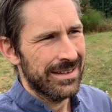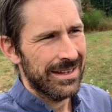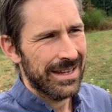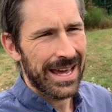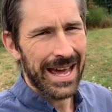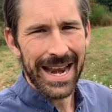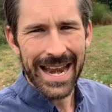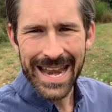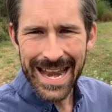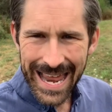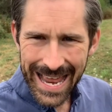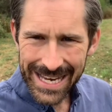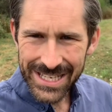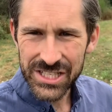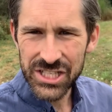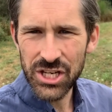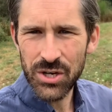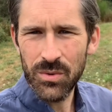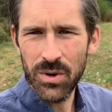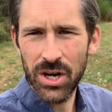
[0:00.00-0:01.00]

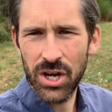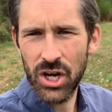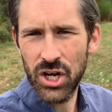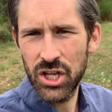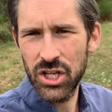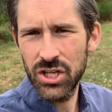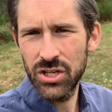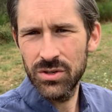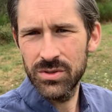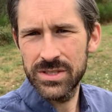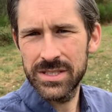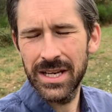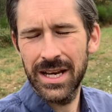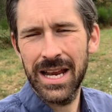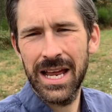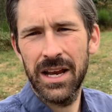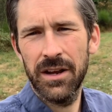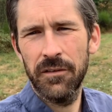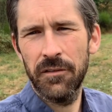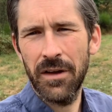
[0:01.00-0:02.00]
unless you were going to use the
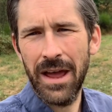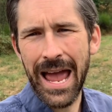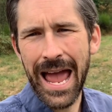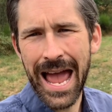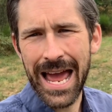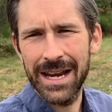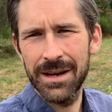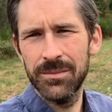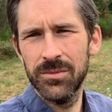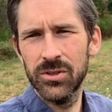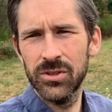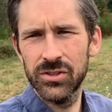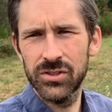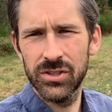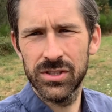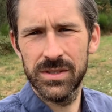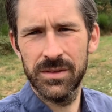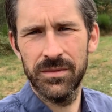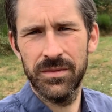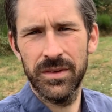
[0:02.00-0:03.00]
land for animals
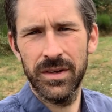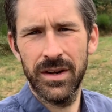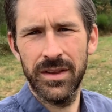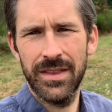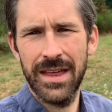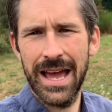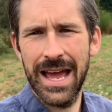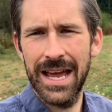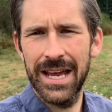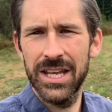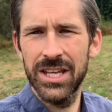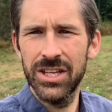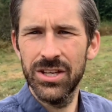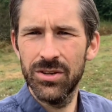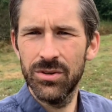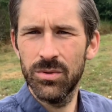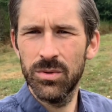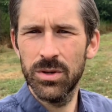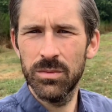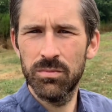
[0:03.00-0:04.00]
or something like that,
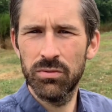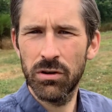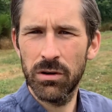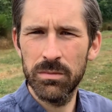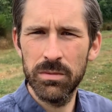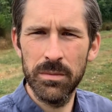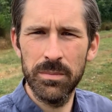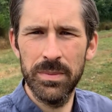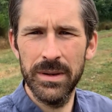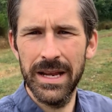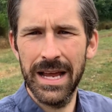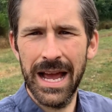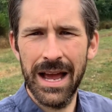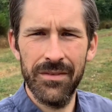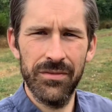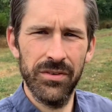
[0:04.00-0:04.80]
you would probably have